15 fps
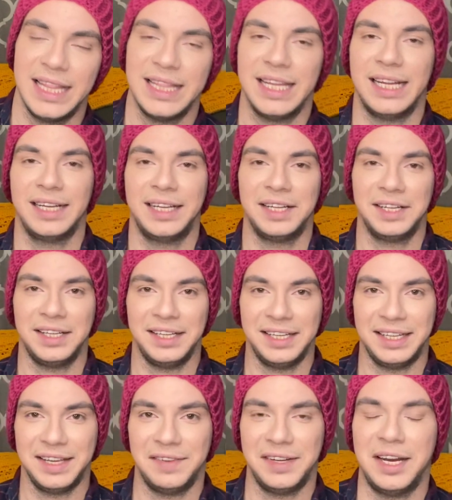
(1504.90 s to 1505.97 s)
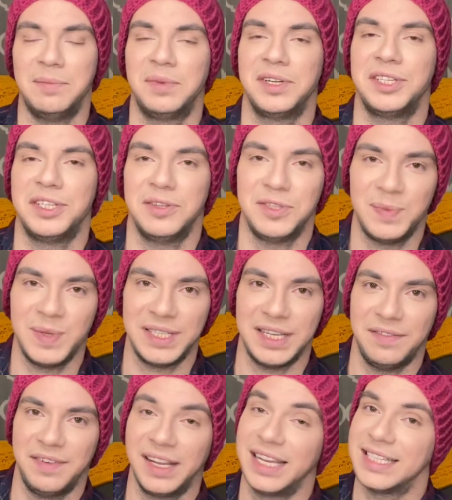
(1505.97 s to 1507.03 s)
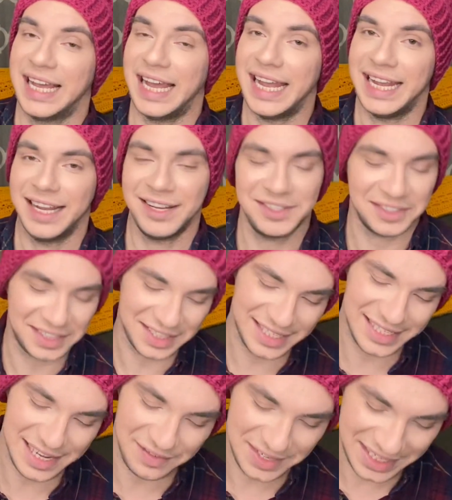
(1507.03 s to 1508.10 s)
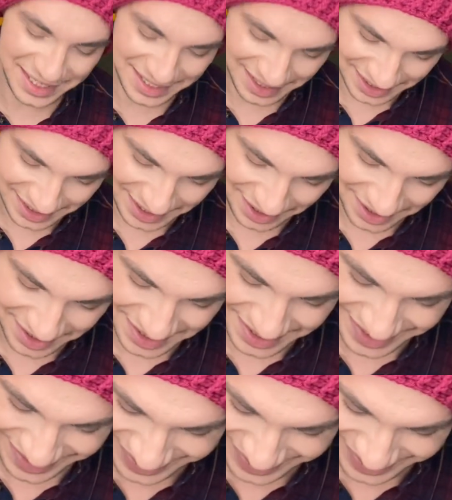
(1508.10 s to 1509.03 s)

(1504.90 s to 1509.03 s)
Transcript: then give a number so specific as 876 yards.